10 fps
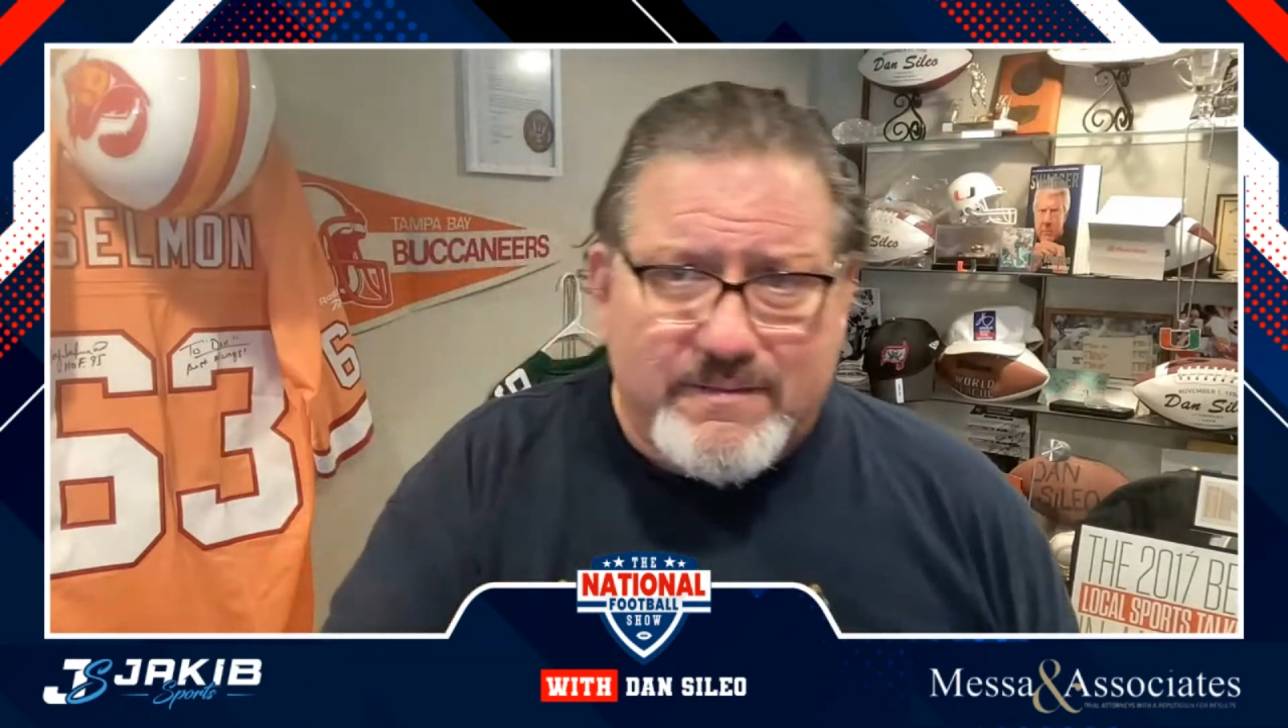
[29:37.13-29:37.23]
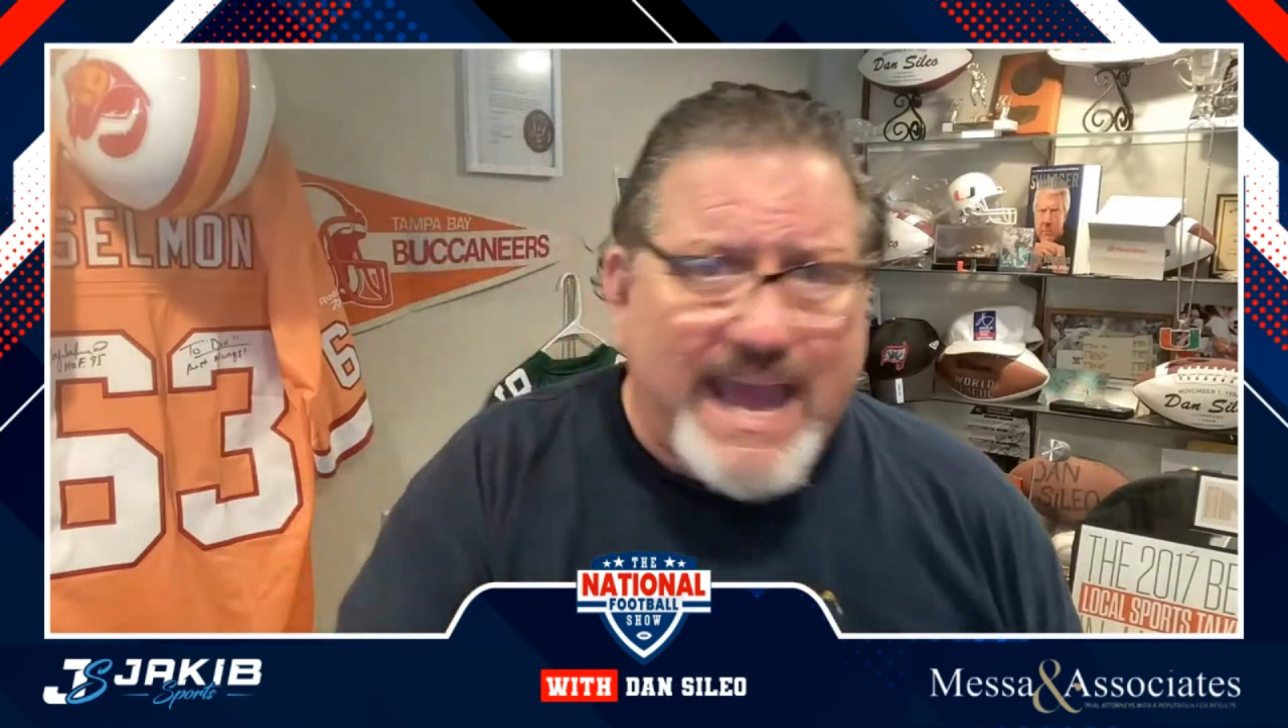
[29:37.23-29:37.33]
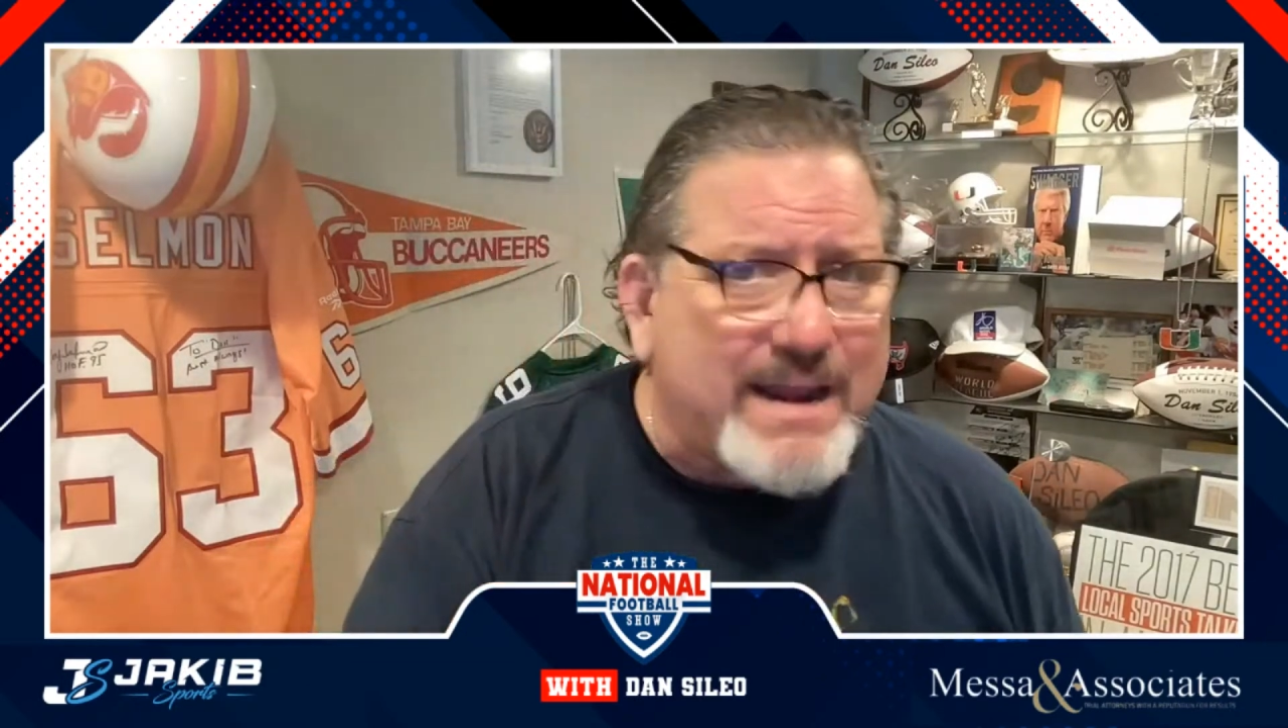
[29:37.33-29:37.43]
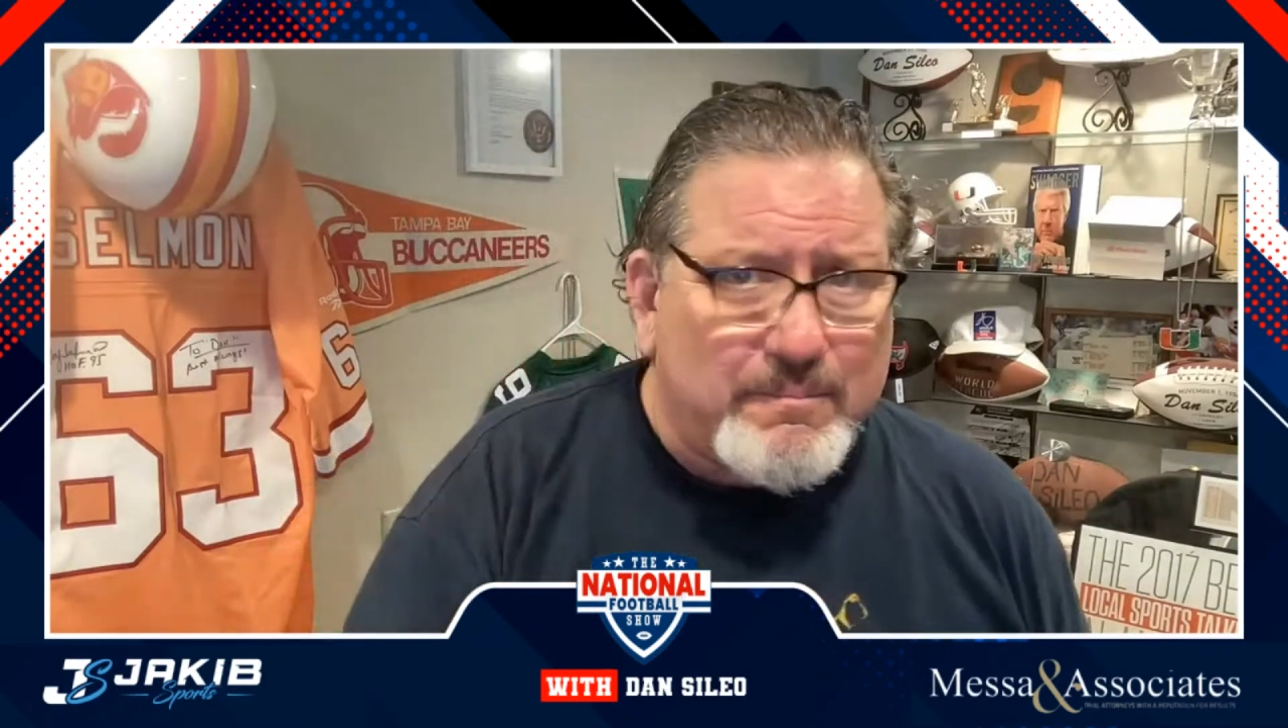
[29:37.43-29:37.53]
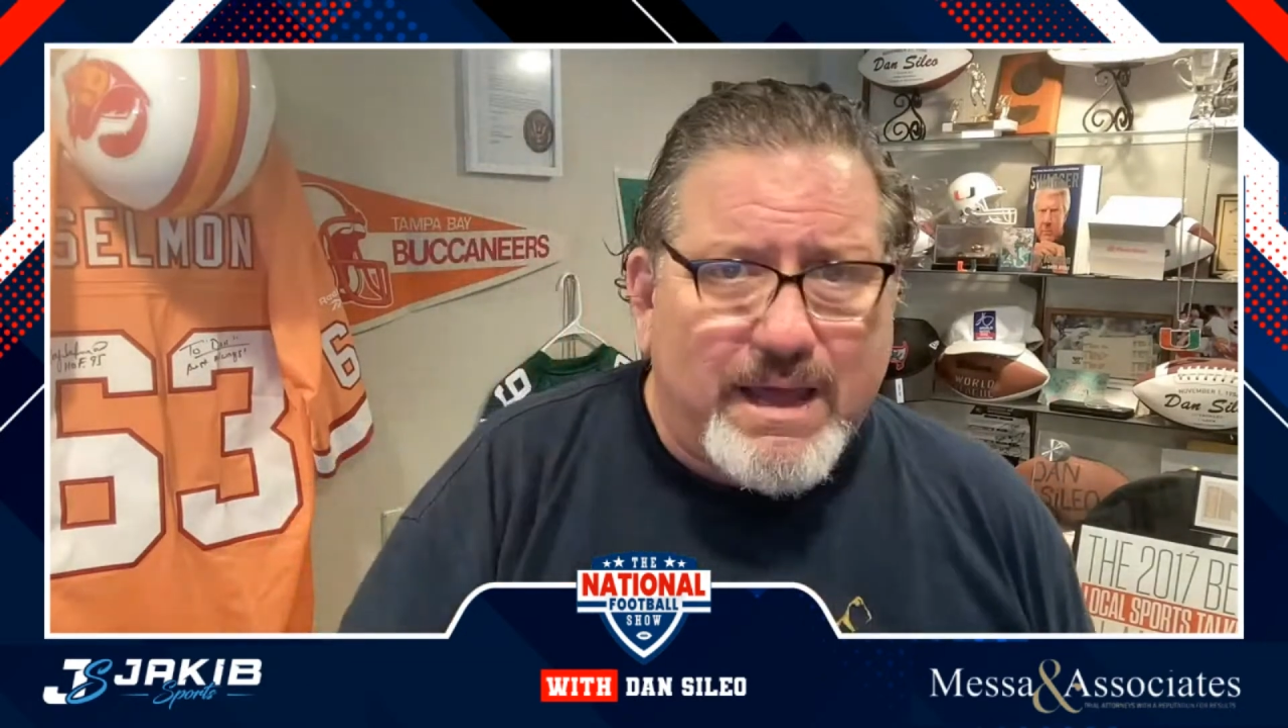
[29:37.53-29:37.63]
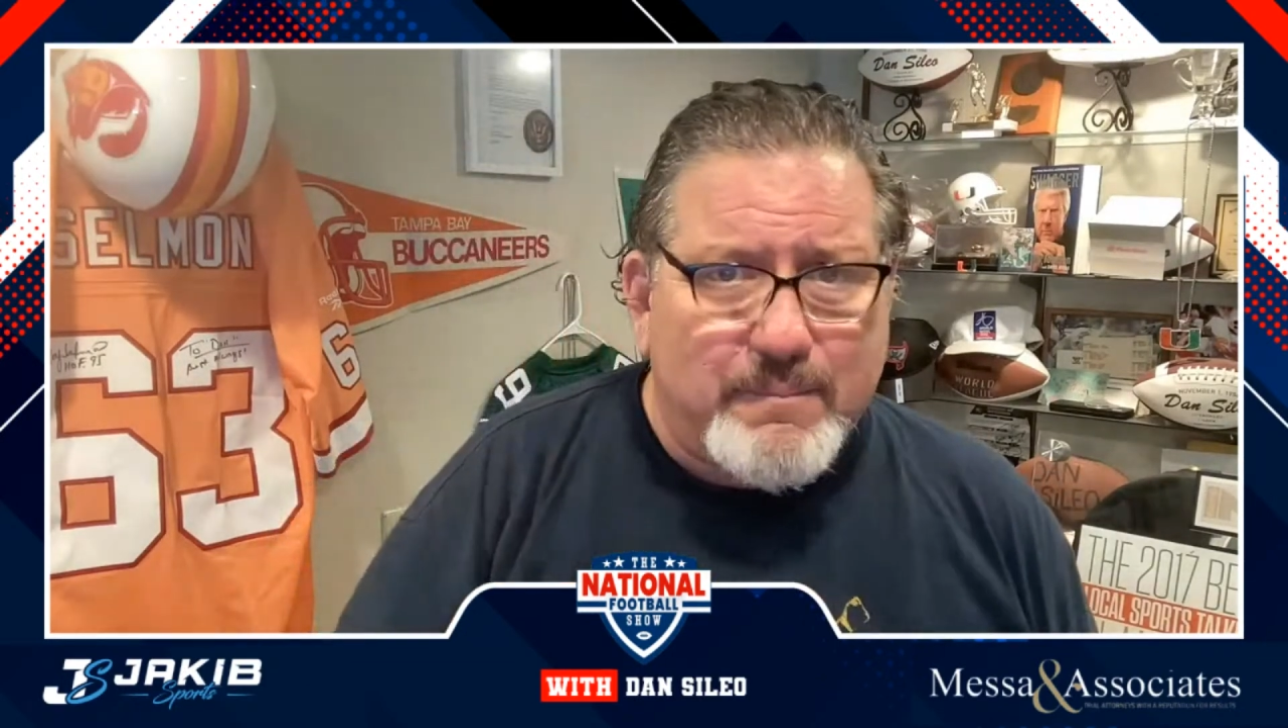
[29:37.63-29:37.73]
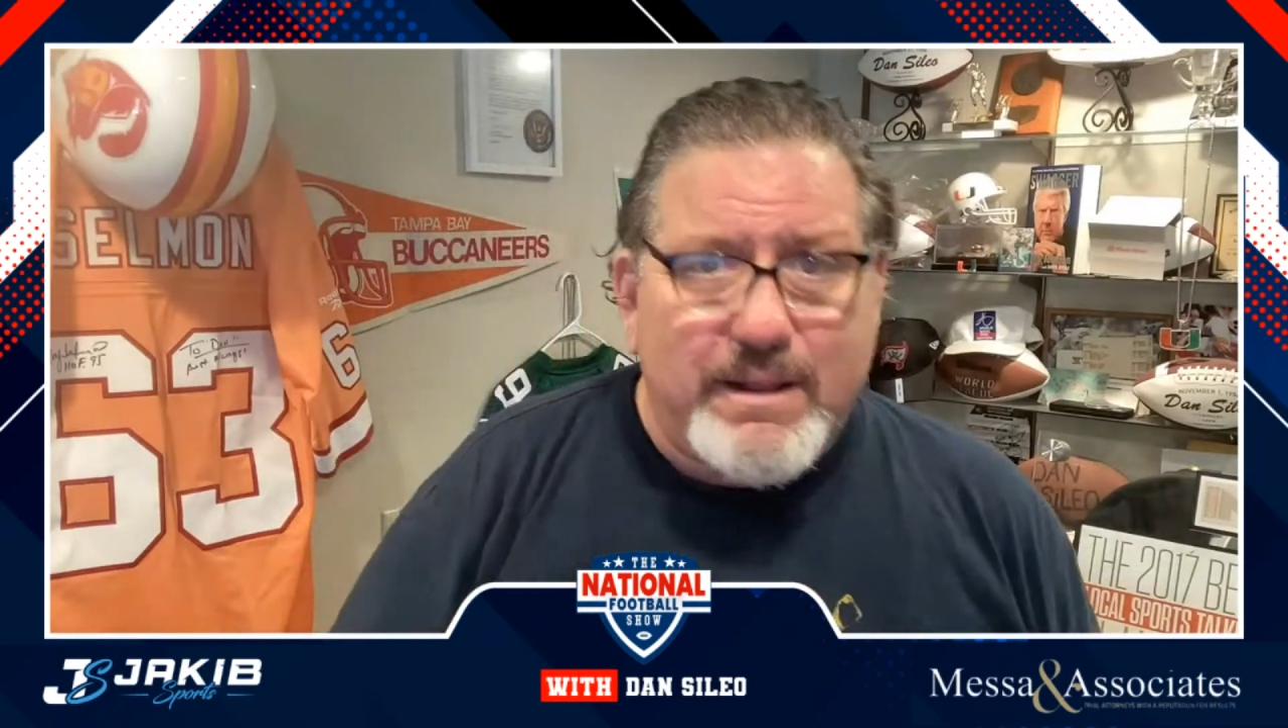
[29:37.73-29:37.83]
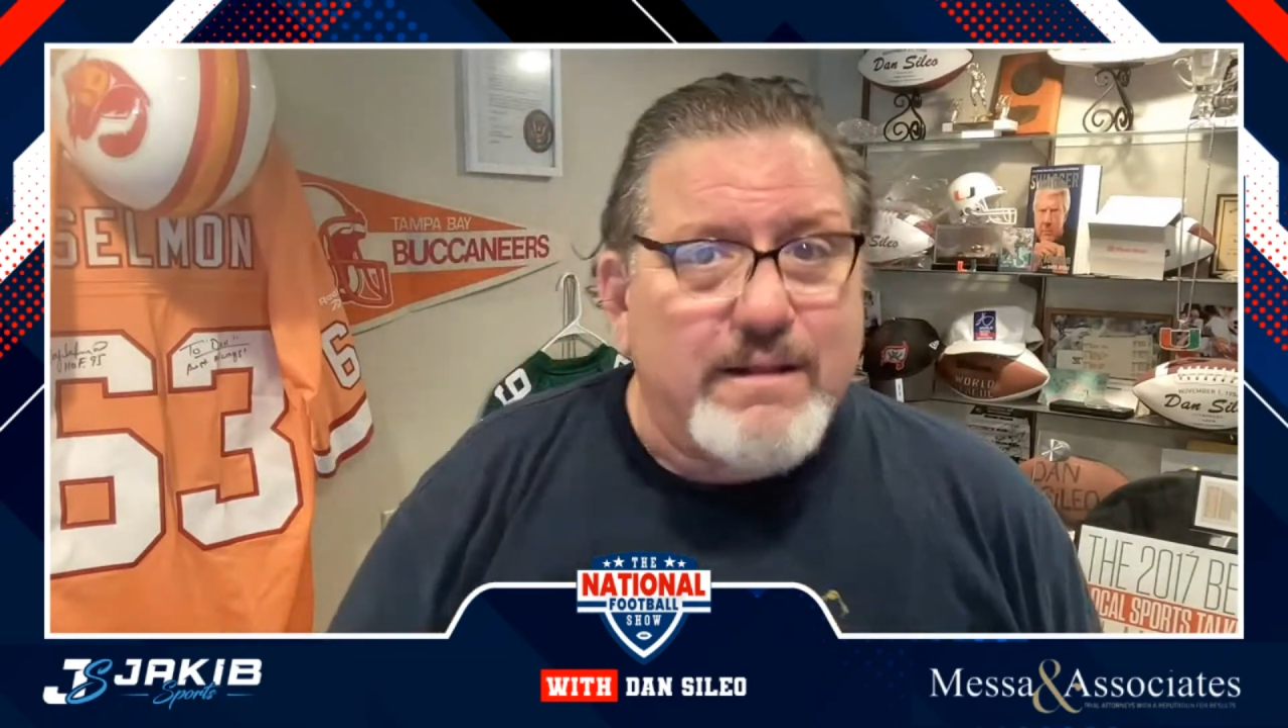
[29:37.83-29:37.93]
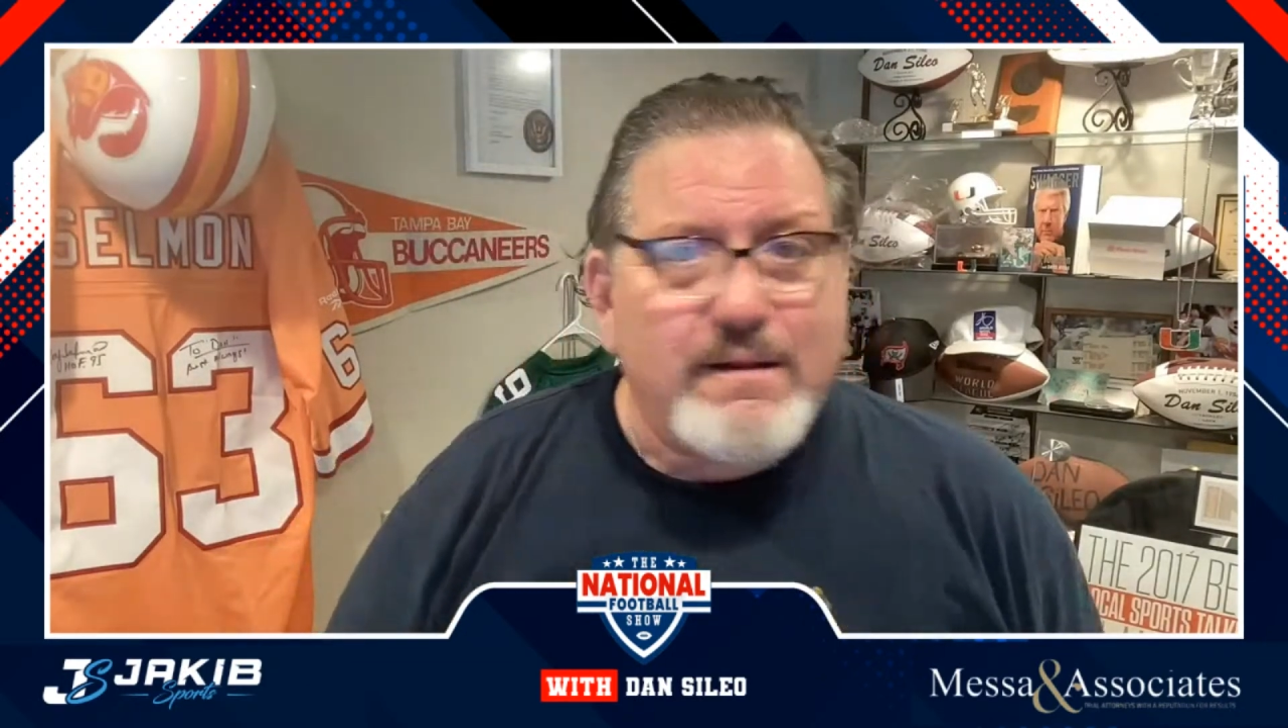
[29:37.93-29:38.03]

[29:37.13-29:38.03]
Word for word: that amount of money.